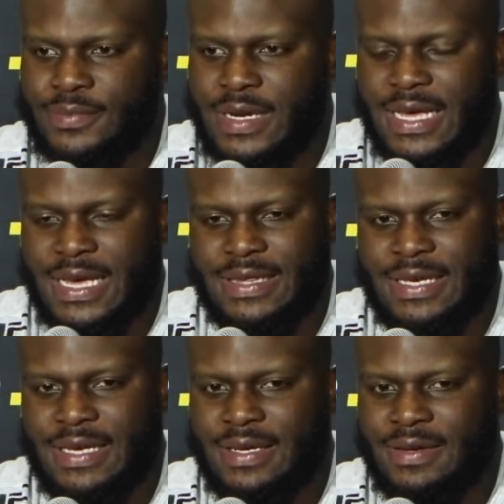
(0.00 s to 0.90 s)
Like at
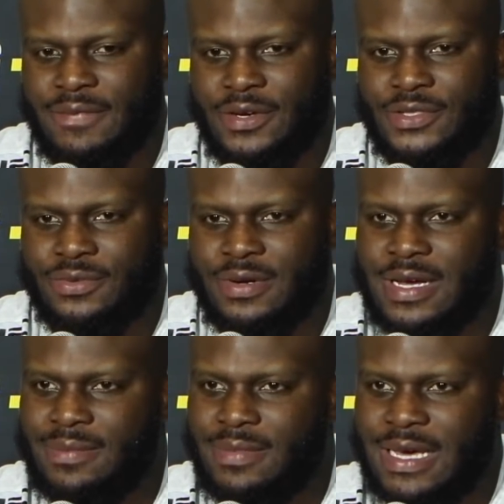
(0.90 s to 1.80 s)
the end of the first
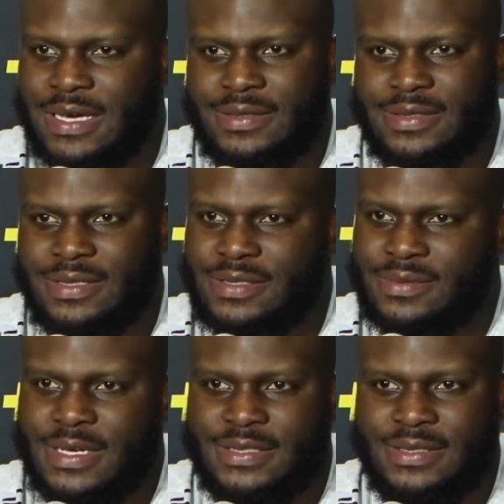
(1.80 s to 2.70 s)
round, I'm like, he's
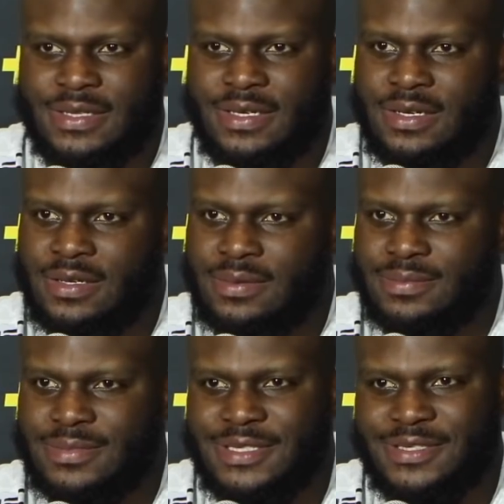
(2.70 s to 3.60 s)
messing up.
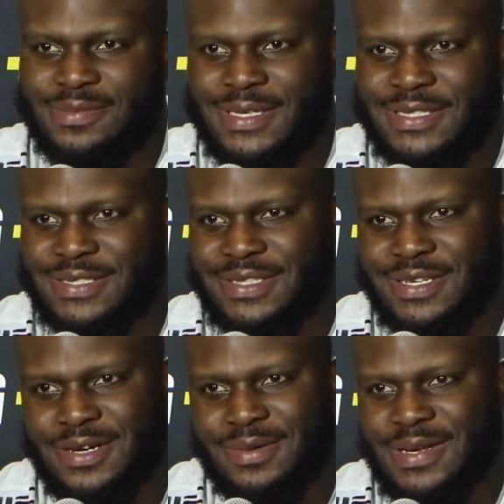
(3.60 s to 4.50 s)

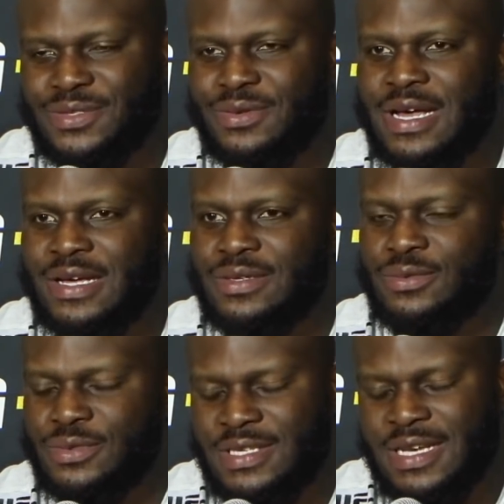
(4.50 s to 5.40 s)
That's what I
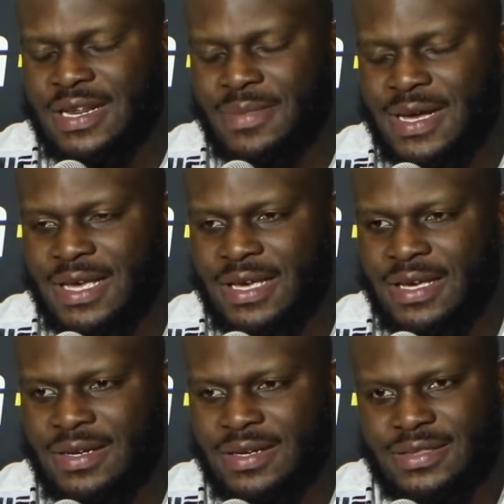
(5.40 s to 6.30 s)
was saying in my
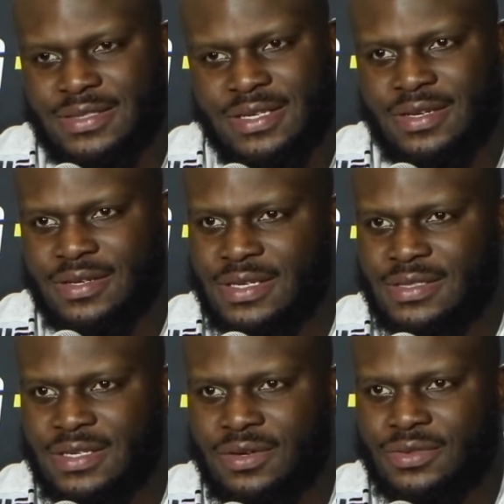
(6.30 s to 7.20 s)
head. I said,
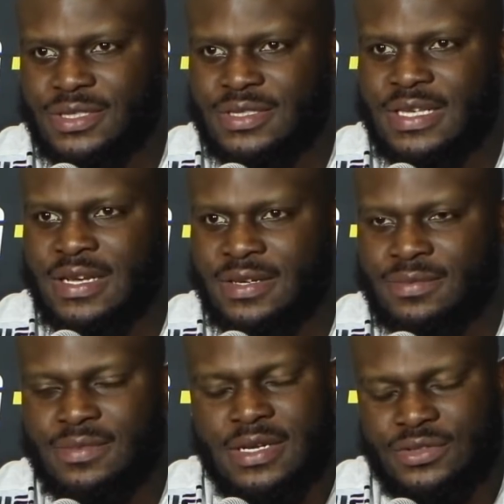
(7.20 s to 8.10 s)
his coach is
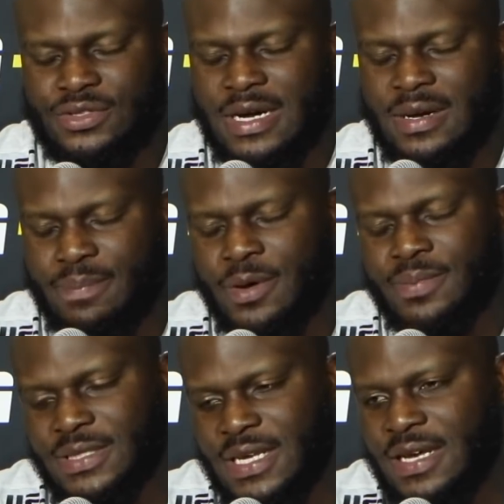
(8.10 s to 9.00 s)
saying, he's trying to
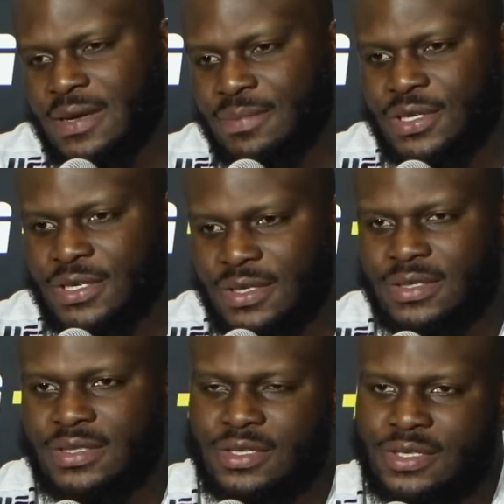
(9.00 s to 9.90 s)
pump his head up.
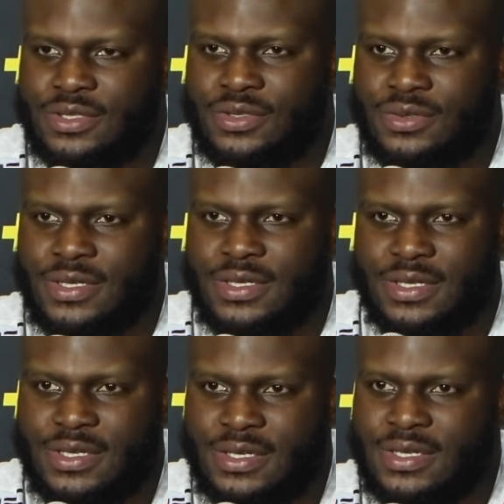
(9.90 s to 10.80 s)
Good. Yeah, you're doing
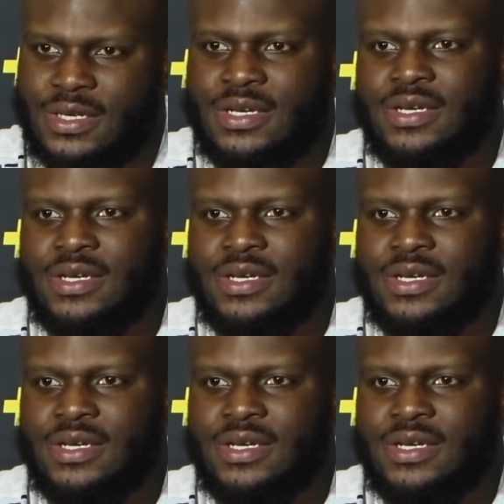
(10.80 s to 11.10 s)
good.